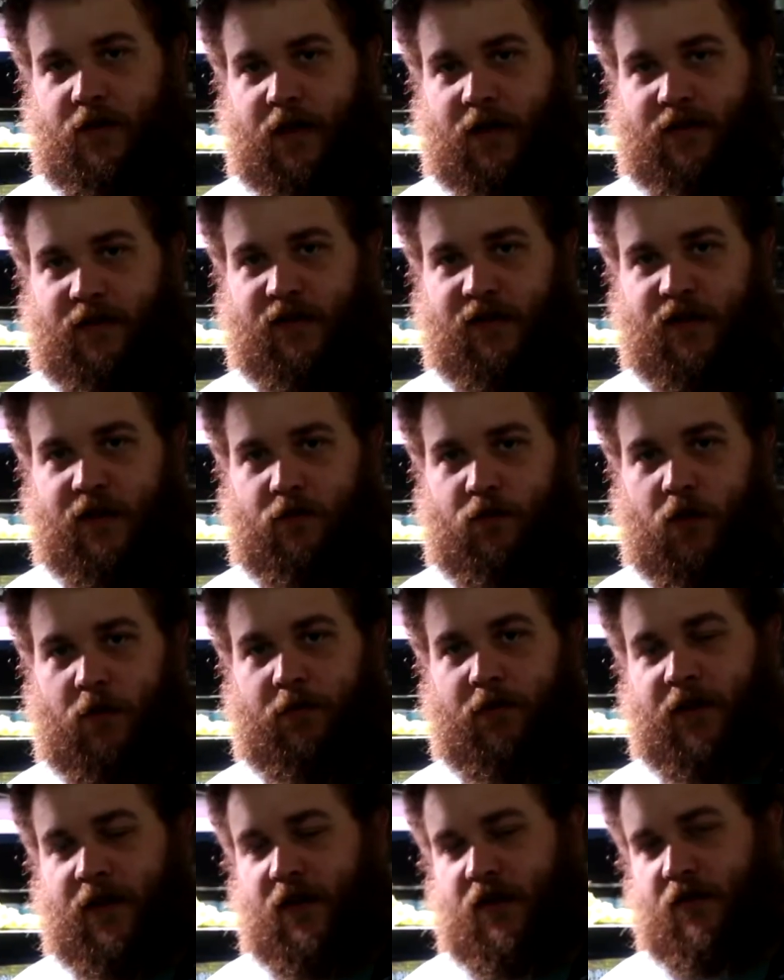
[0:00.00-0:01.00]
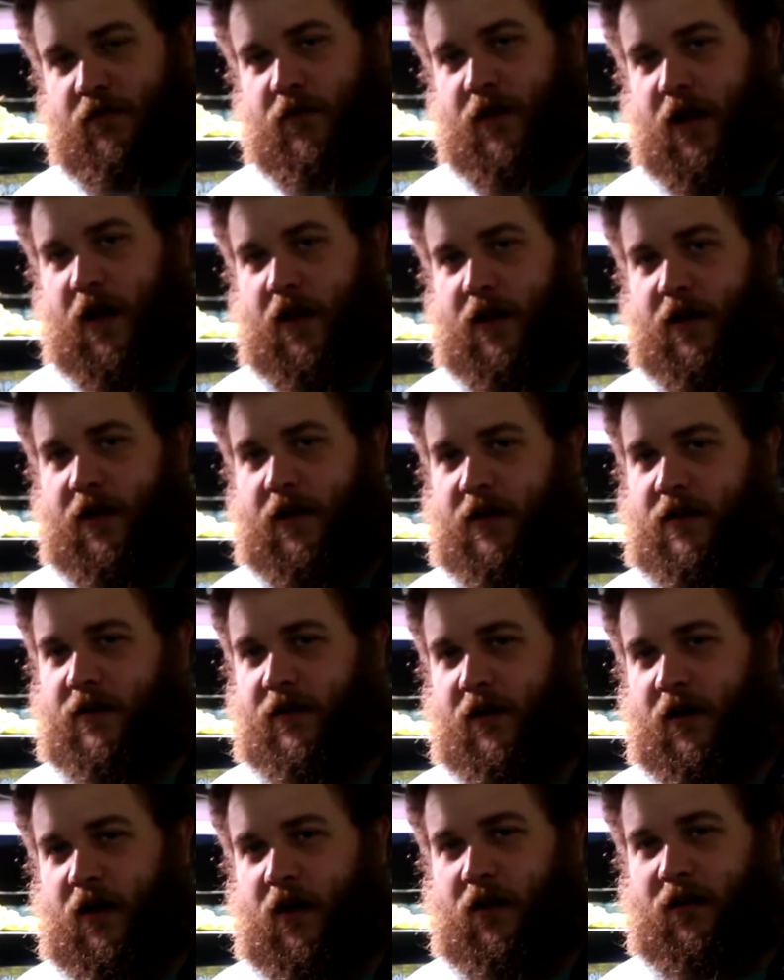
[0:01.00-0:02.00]
got to see what plants we got in,
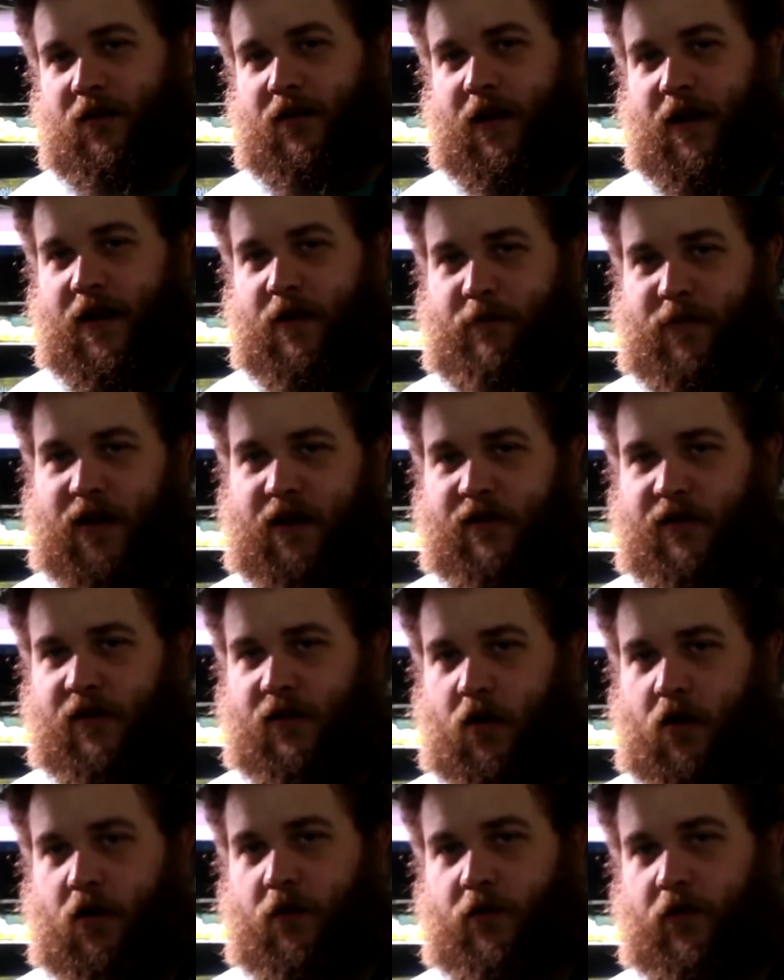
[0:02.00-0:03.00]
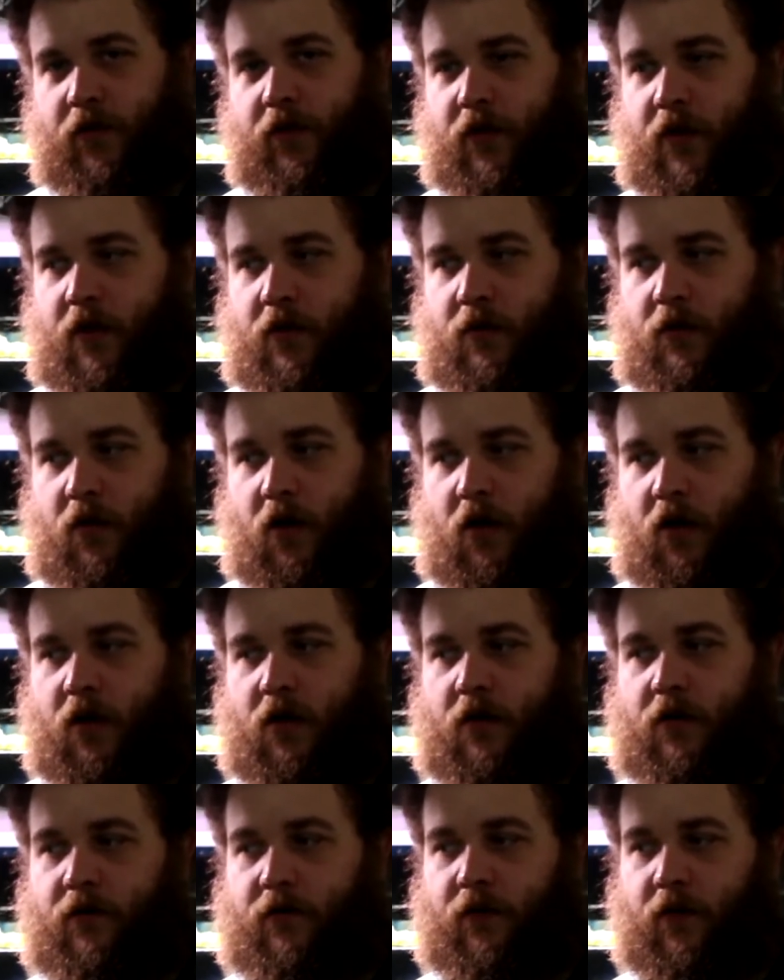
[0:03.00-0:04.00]
a light basic overview
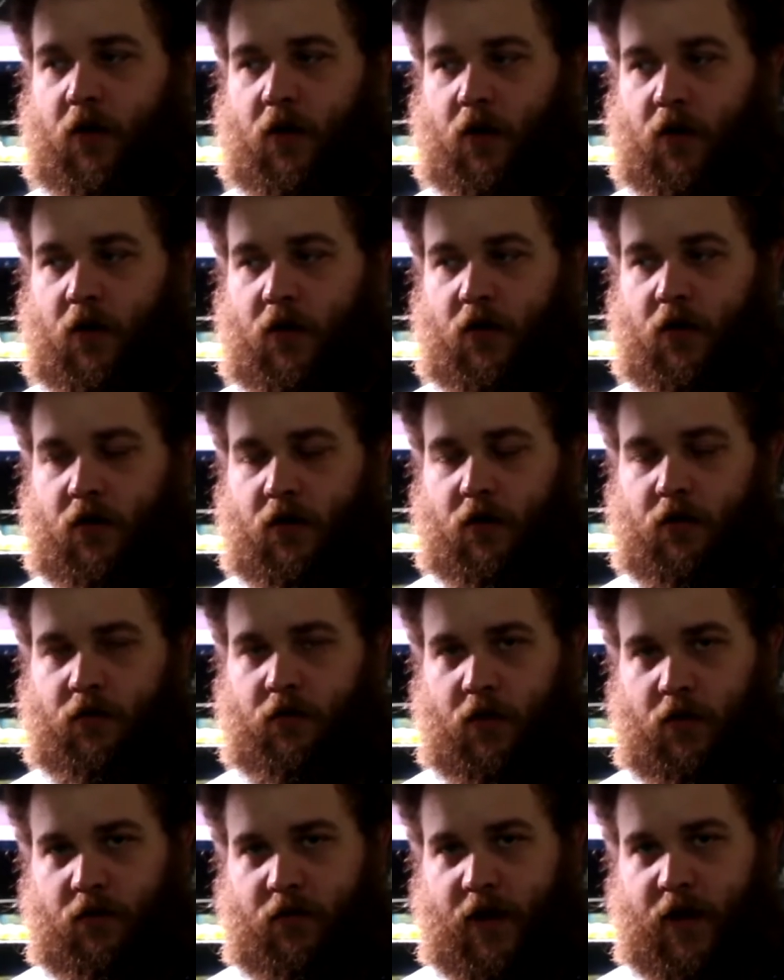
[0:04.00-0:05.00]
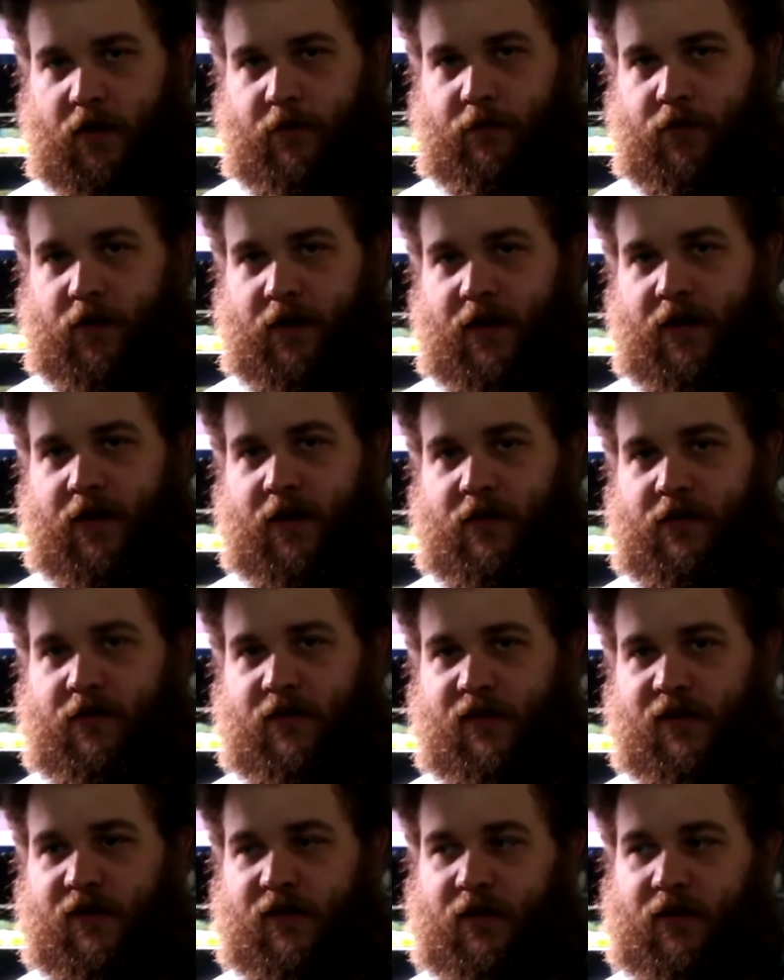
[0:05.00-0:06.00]
of our low light
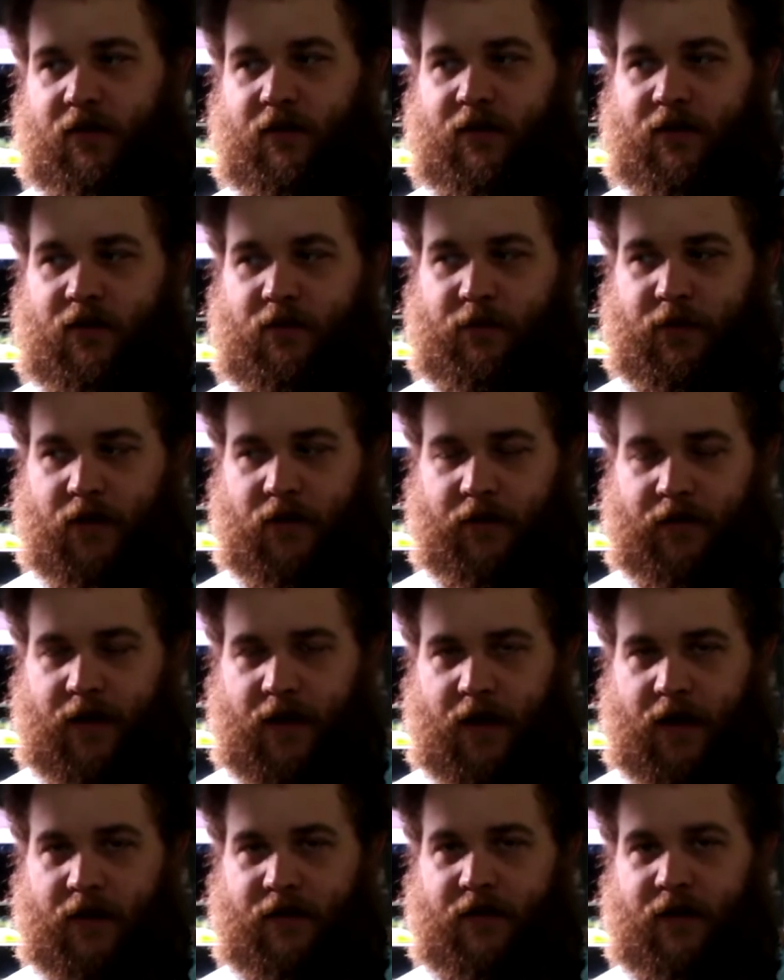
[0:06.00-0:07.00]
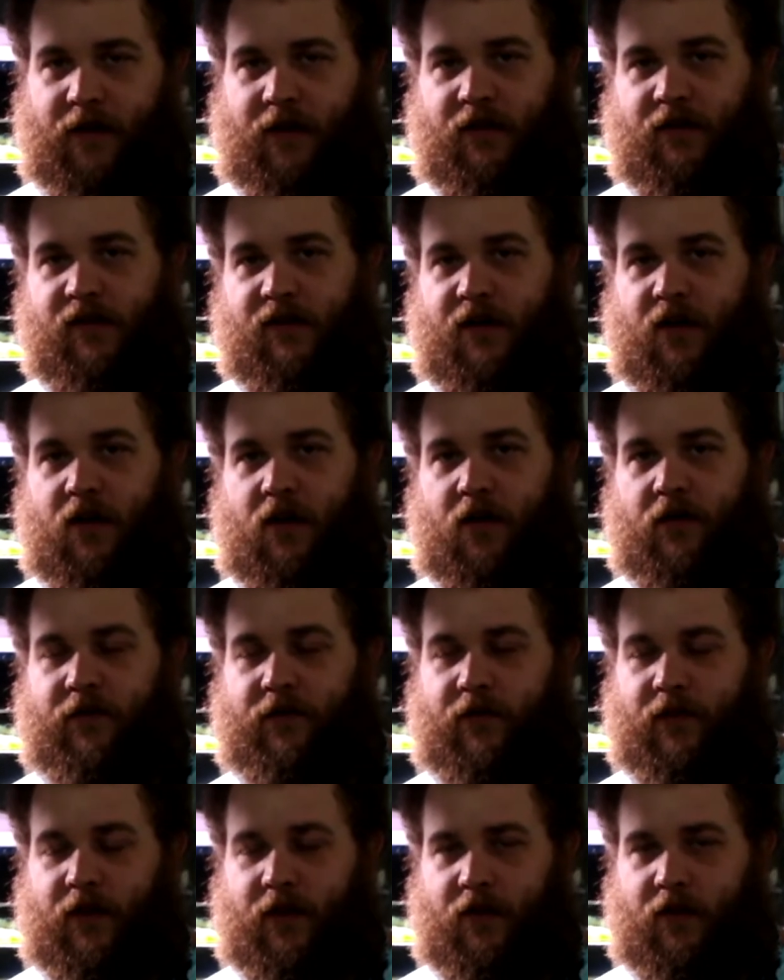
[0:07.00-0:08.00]
plants, a little bit of the high tech stuff,
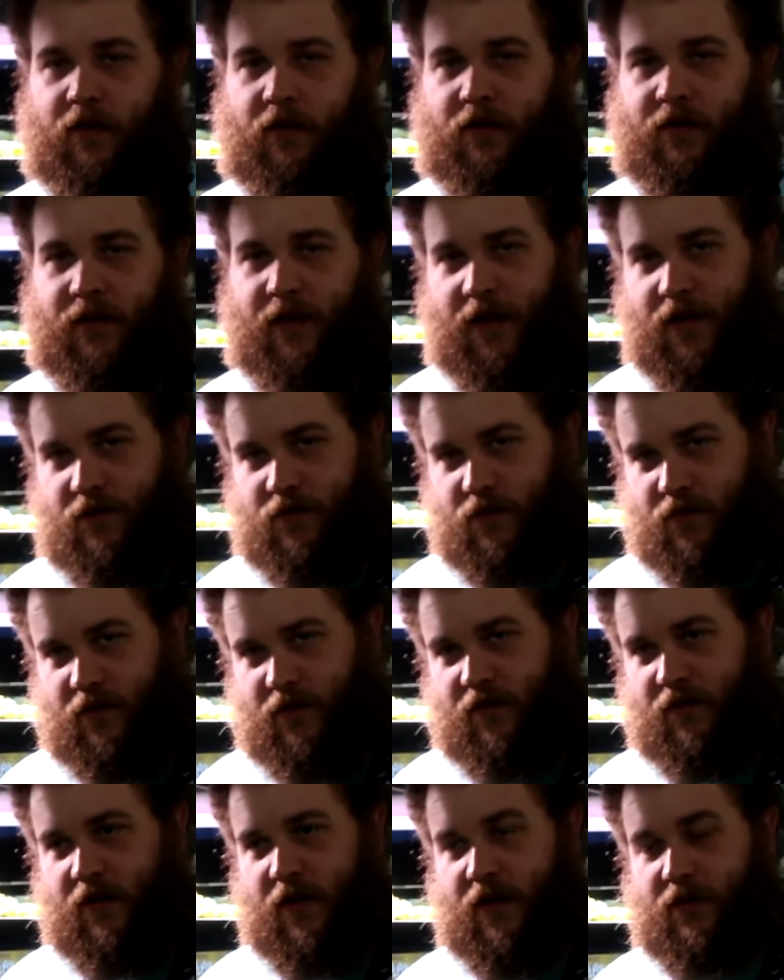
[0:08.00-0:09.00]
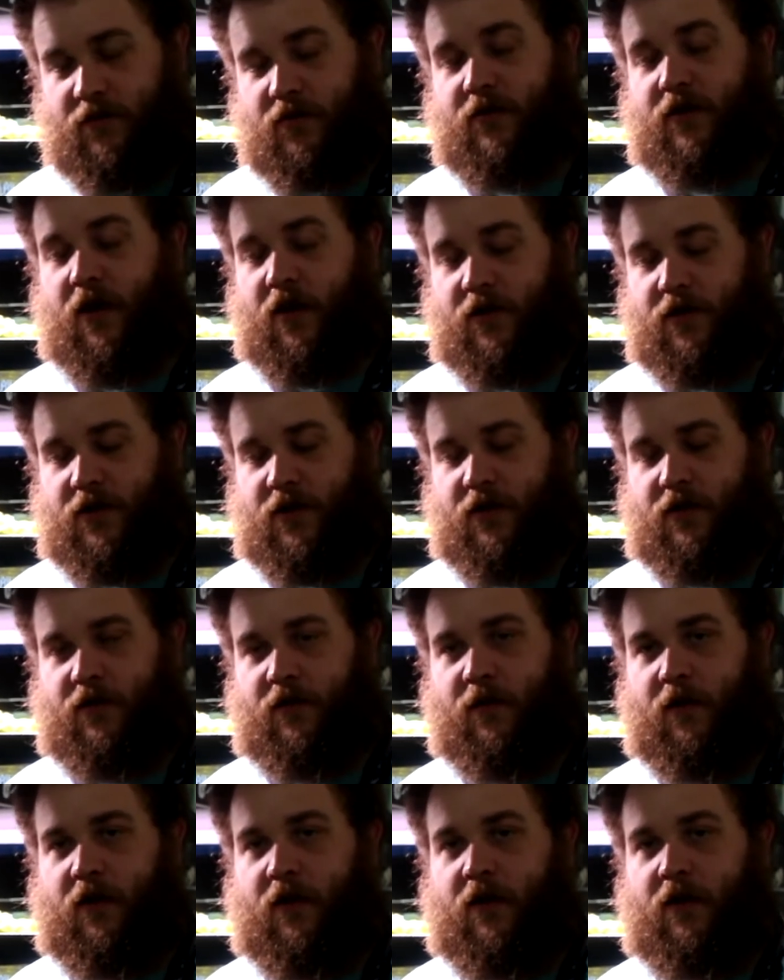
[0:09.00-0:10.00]
the introduction
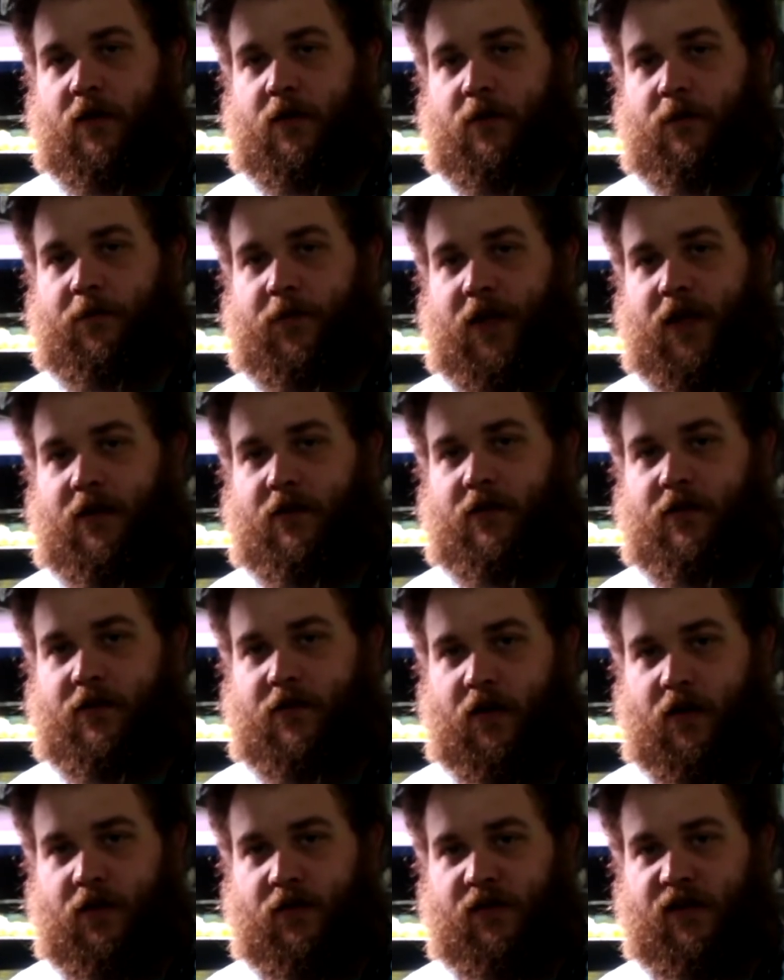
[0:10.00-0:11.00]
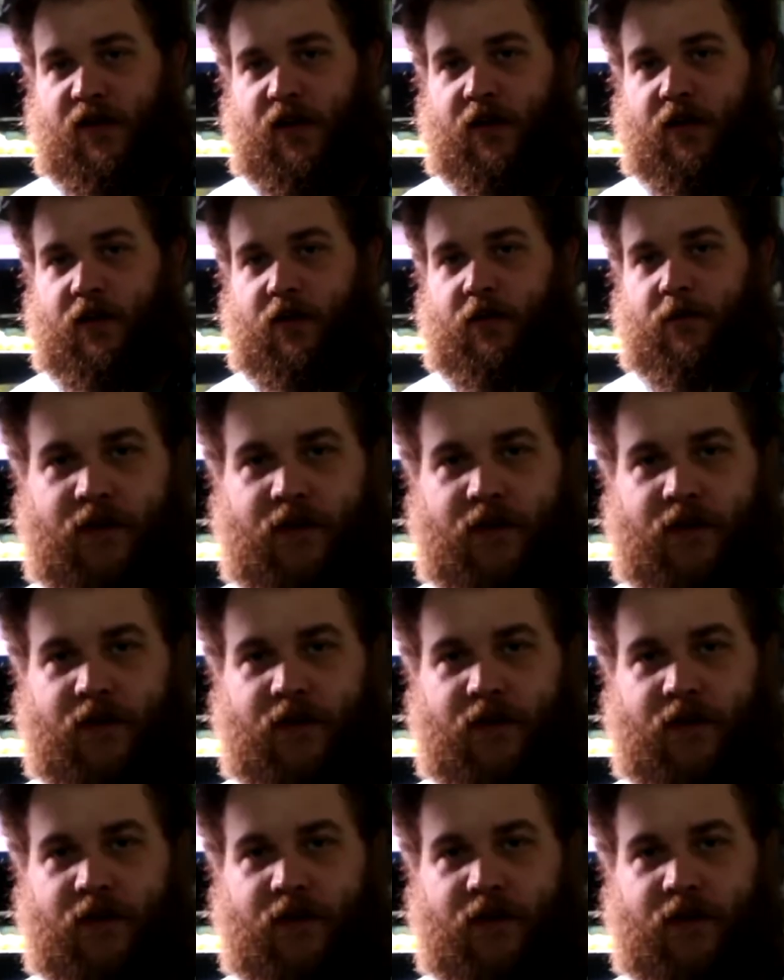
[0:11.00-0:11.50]
into dosing.